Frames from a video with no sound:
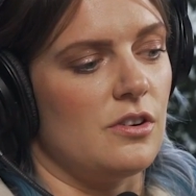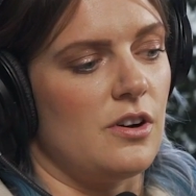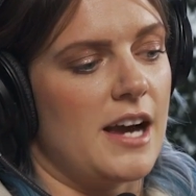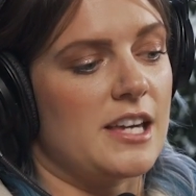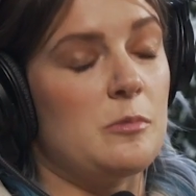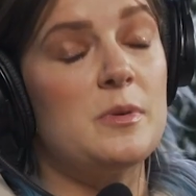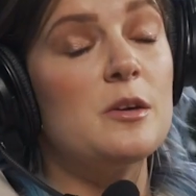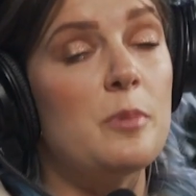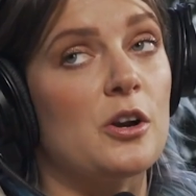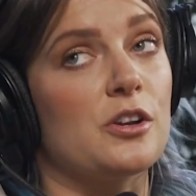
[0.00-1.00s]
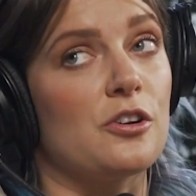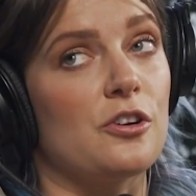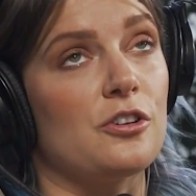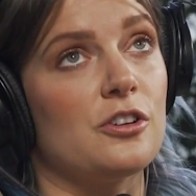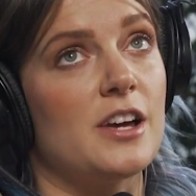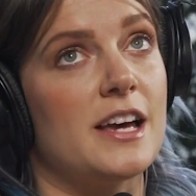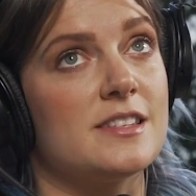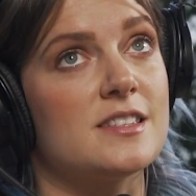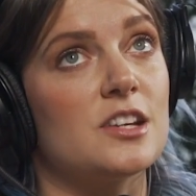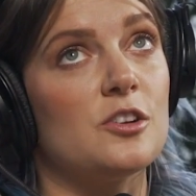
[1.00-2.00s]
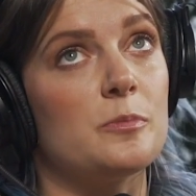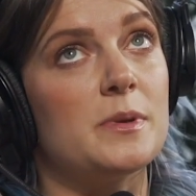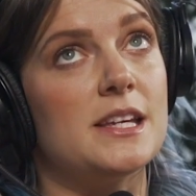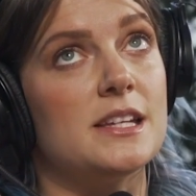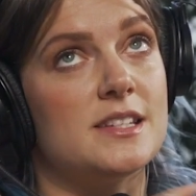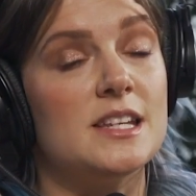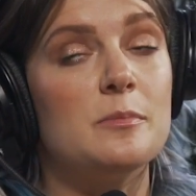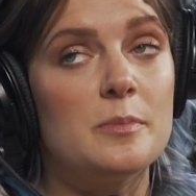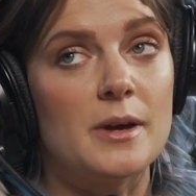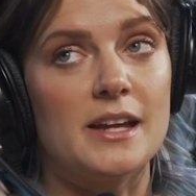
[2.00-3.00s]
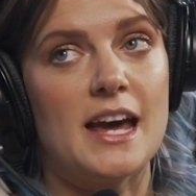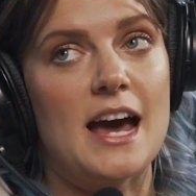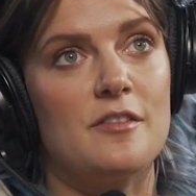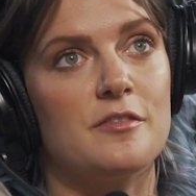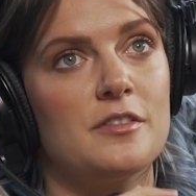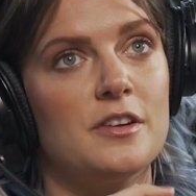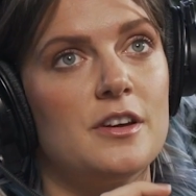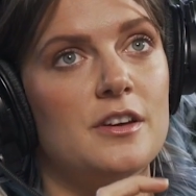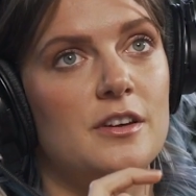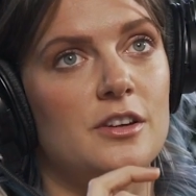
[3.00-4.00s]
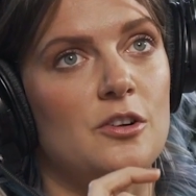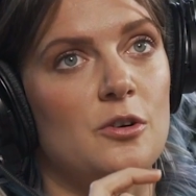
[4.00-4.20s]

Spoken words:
I can be a party girl and still be deep and have, I